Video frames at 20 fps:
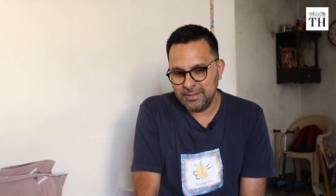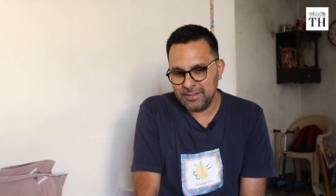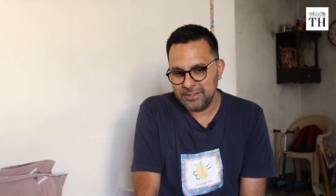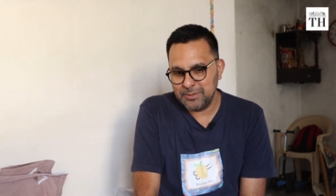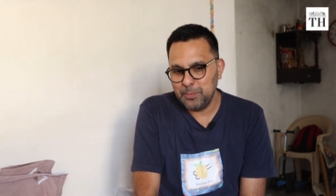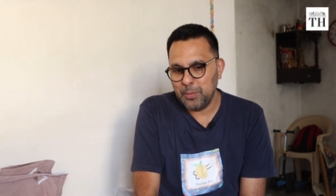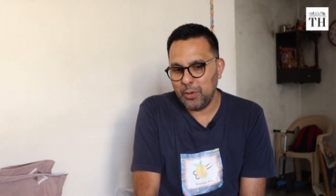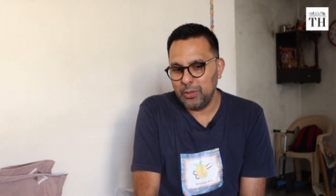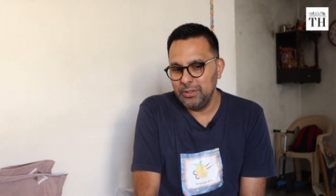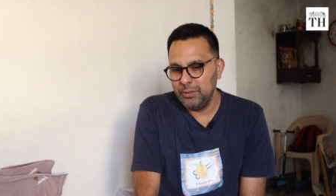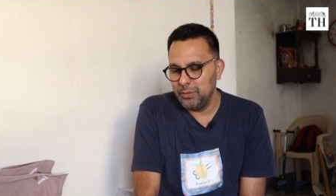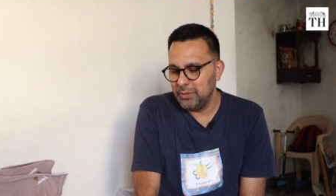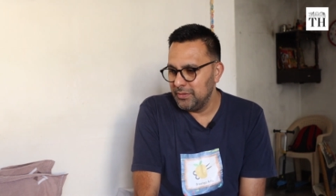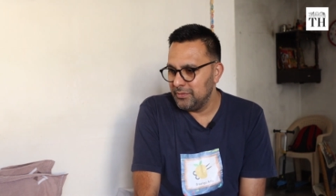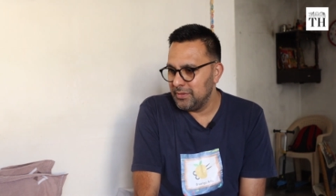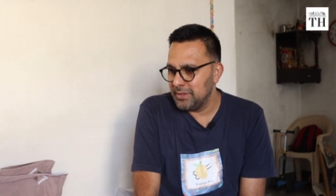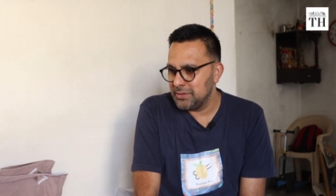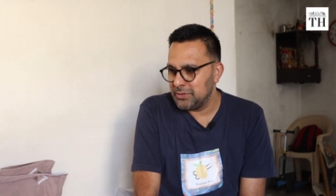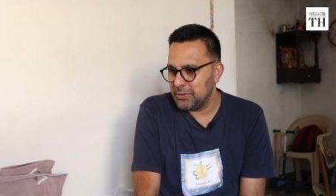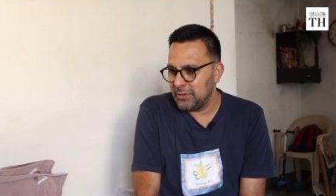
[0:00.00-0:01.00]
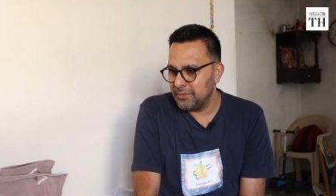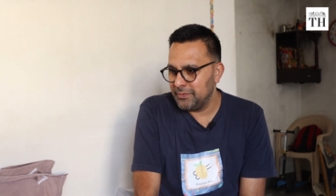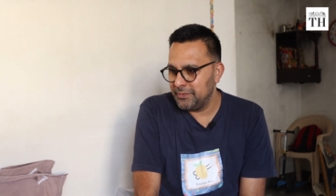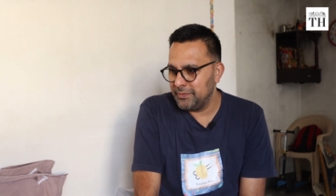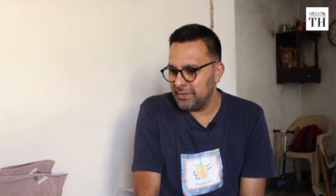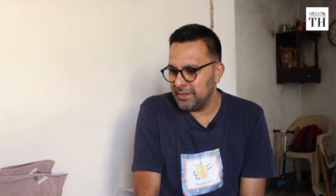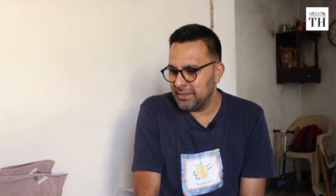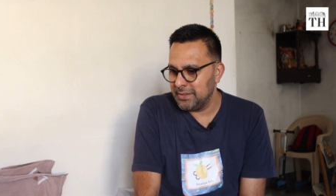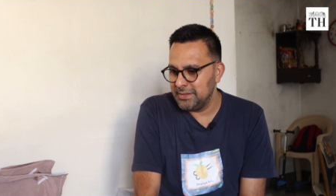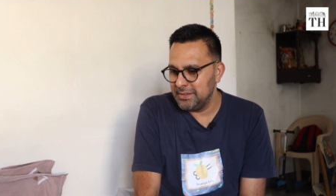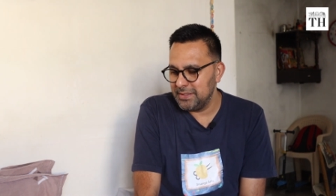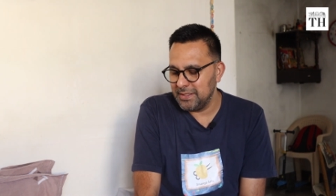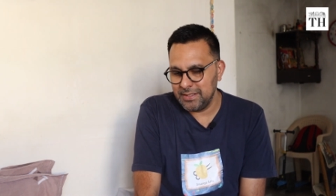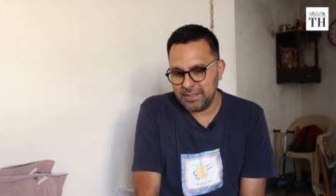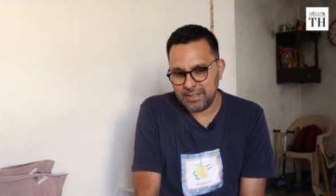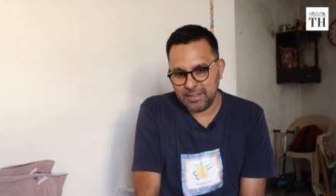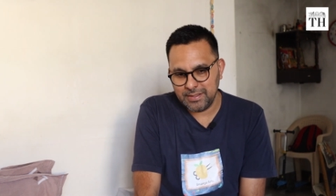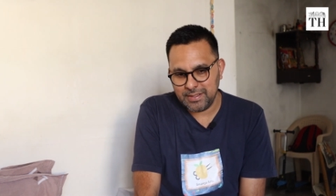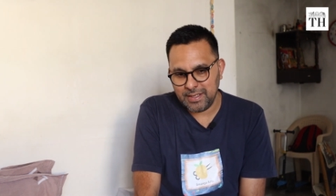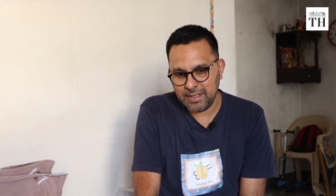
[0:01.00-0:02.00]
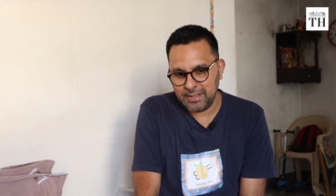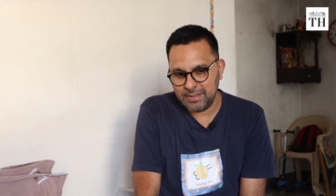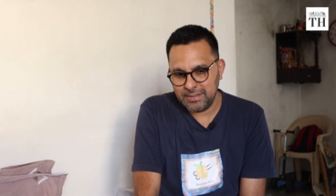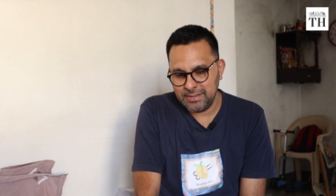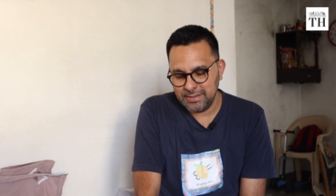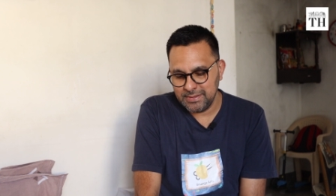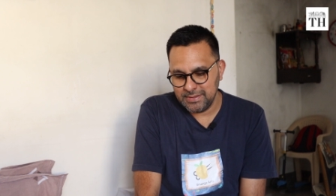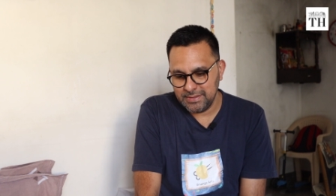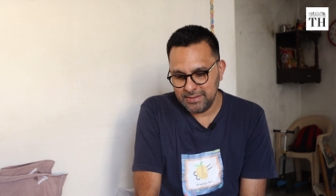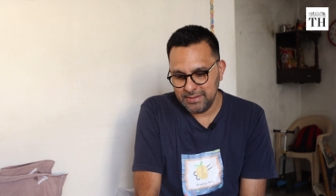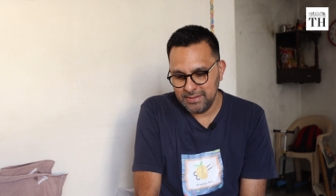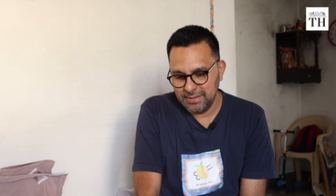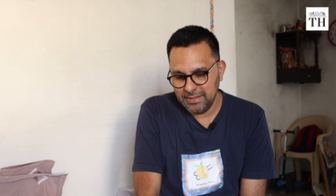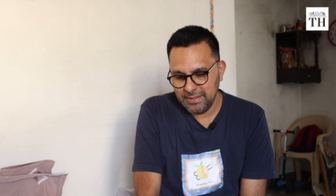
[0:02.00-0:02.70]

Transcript: small universe of junk art characters.